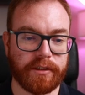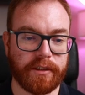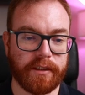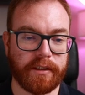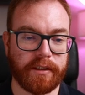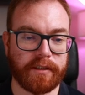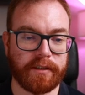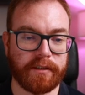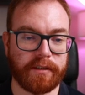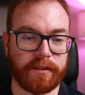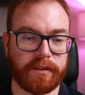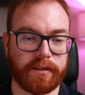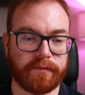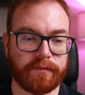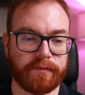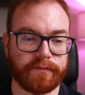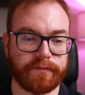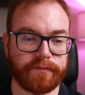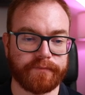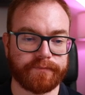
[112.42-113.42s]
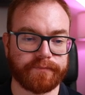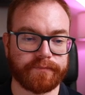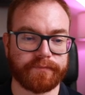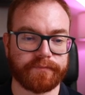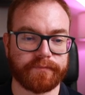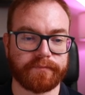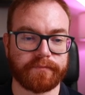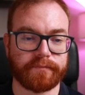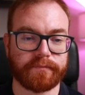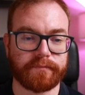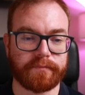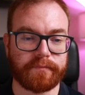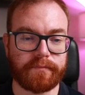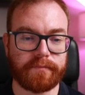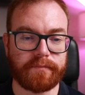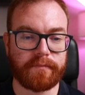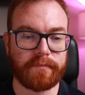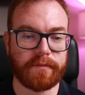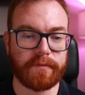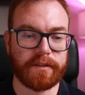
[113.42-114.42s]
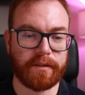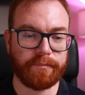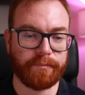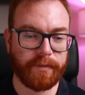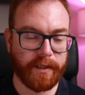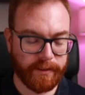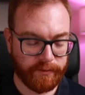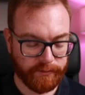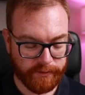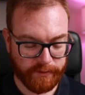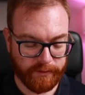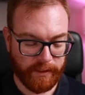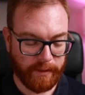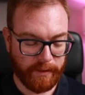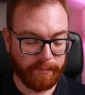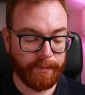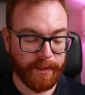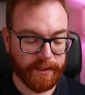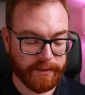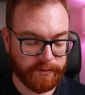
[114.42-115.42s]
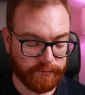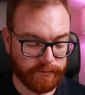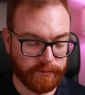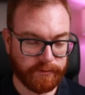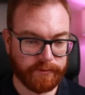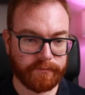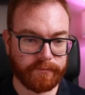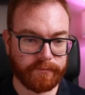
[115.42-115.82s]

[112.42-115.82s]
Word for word: and give the Pi user a password.